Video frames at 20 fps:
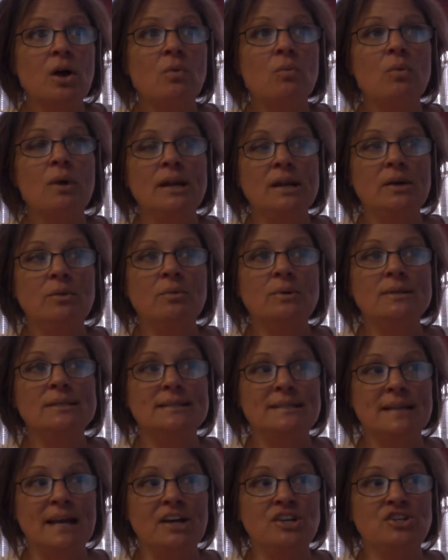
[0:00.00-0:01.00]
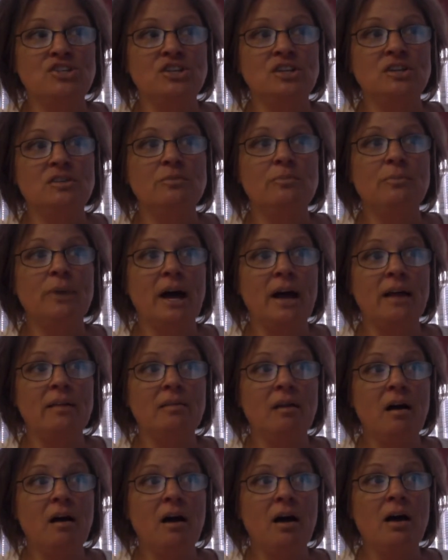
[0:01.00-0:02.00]
when it was sanctioned by
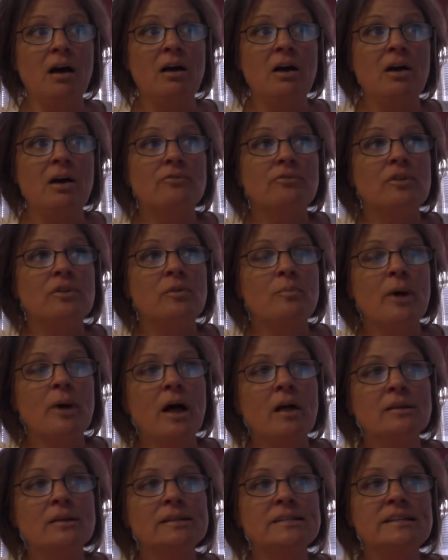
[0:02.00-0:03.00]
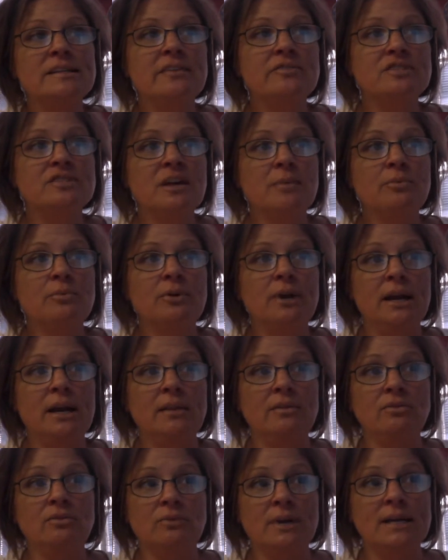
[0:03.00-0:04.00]
law, for the policy of
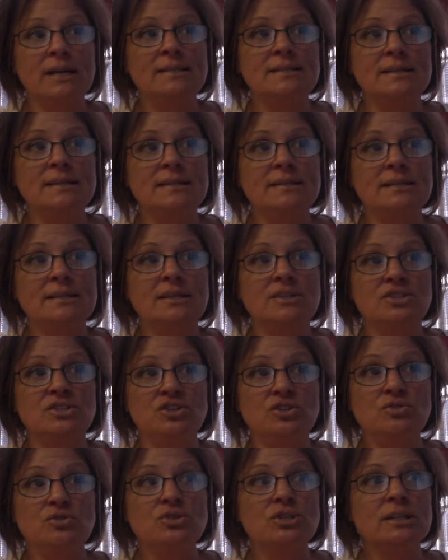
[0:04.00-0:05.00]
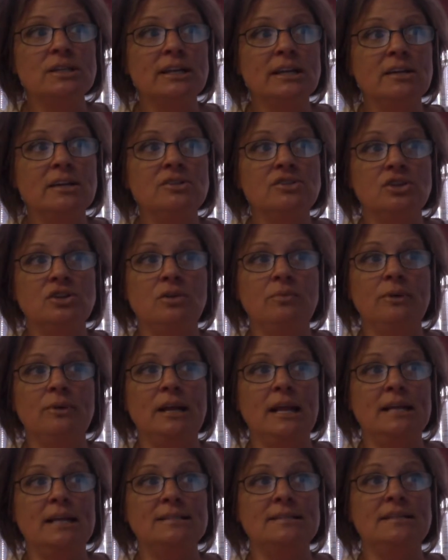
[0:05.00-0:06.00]
separating the races is usually
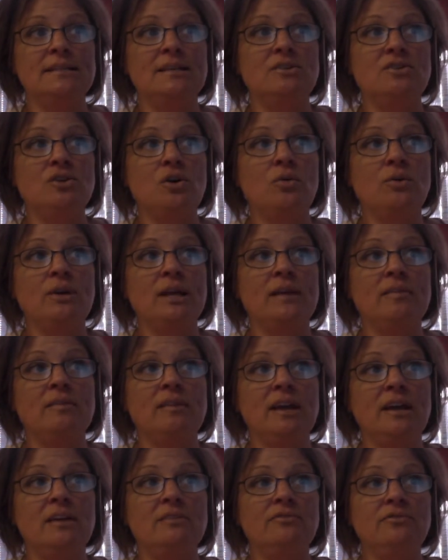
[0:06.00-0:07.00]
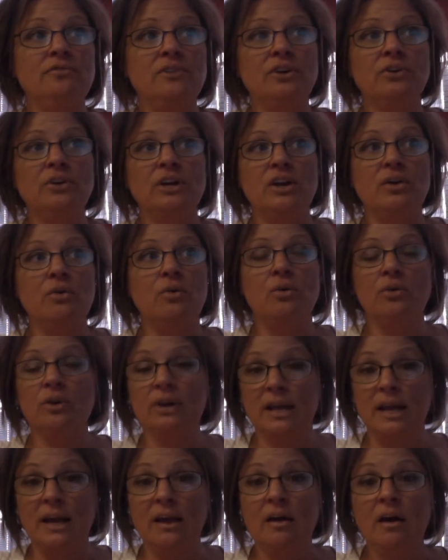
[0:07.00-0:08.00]
interpreted as denoting the
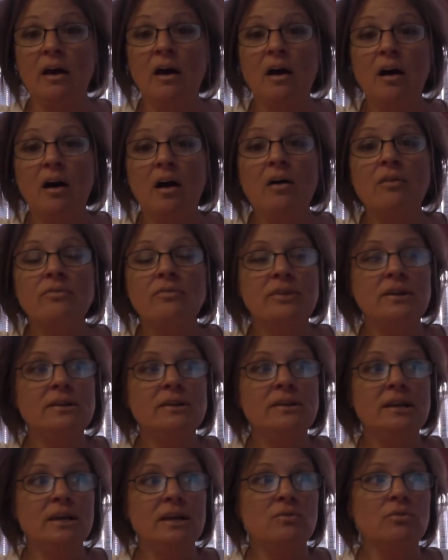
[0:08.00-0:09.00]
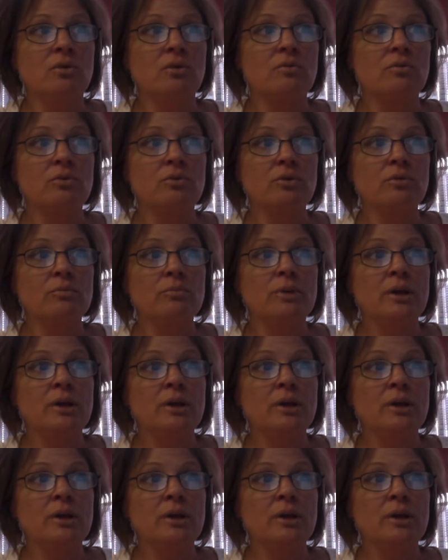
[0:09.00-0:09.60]
inferiority of the Negro group.